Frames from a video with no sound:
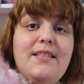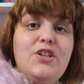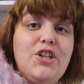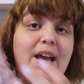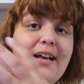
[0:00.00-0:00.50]

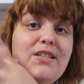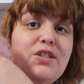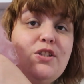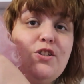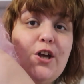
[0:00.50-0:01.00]
she has
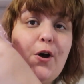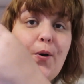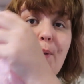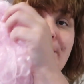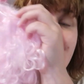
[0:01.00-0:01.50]

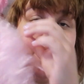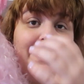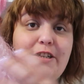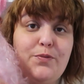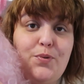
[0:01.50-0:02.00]
so
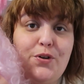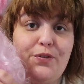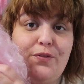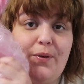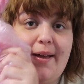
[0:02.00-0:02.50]
much
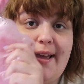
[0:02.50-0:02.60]
beautiful